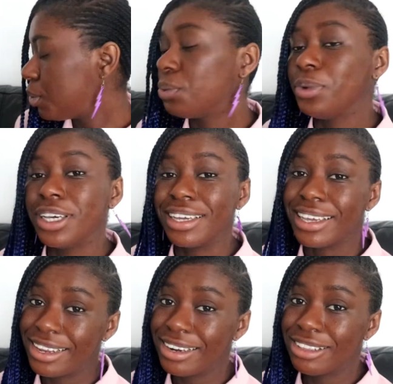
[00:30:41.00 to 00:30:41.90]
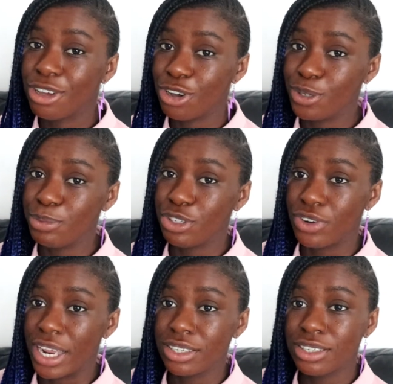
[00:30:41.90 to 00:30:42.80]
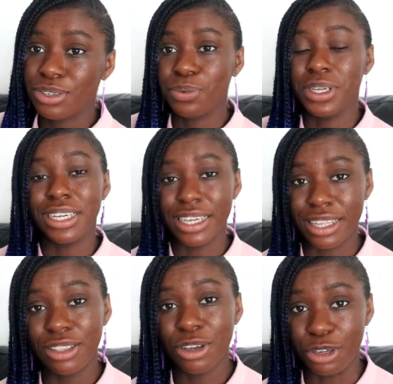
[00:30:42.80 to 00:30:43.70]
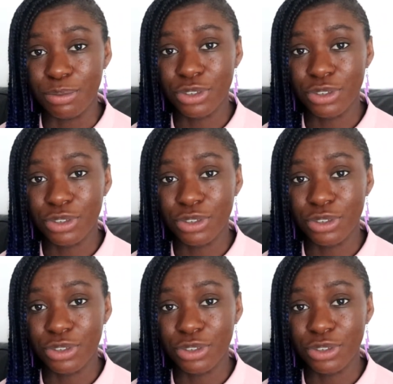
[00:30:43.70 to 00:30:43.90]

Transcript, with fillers: We are in the home stretch. We are in the home